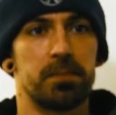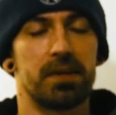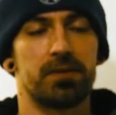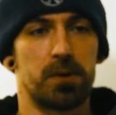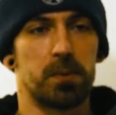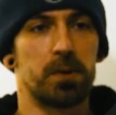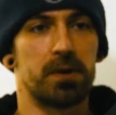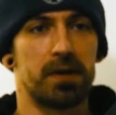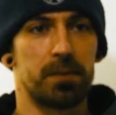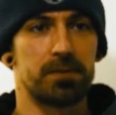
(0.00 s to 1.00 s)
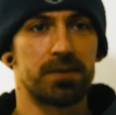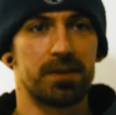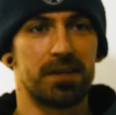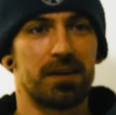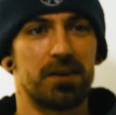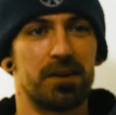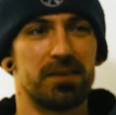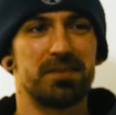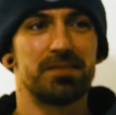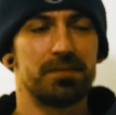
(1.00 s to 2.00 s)
because they were worried I was going to get hurt.
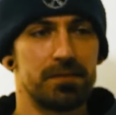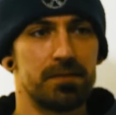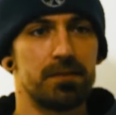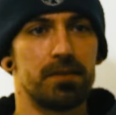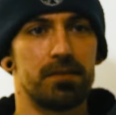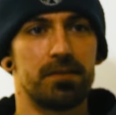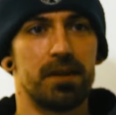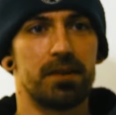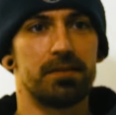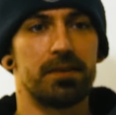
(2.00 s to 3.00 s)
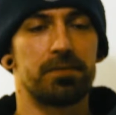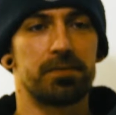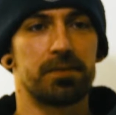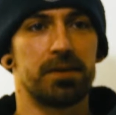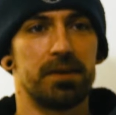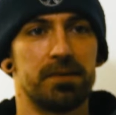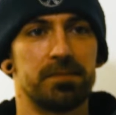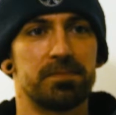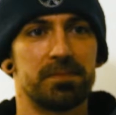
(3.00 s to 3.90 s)
It definitely